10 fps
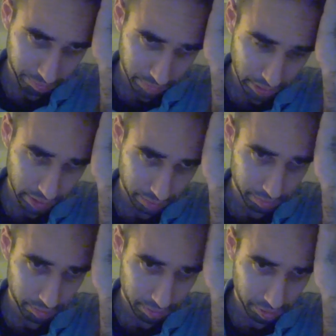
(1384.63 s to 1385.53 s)
yeah.
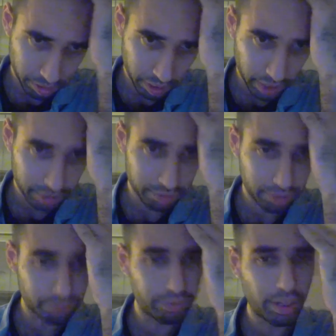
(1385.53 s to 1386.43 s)
So the knight's
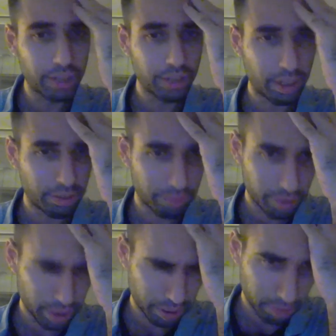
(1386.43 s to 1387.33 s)
fine there for
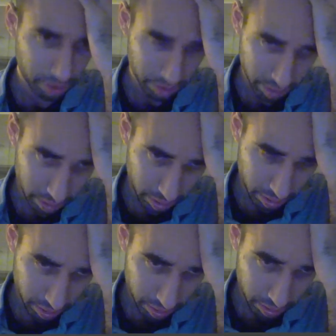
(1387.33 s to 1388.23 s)
now.
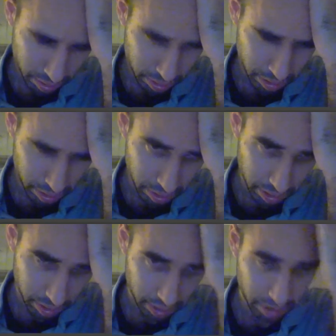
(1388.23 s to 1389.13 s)

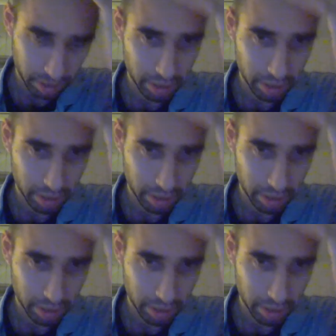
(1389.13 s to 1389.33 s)
And,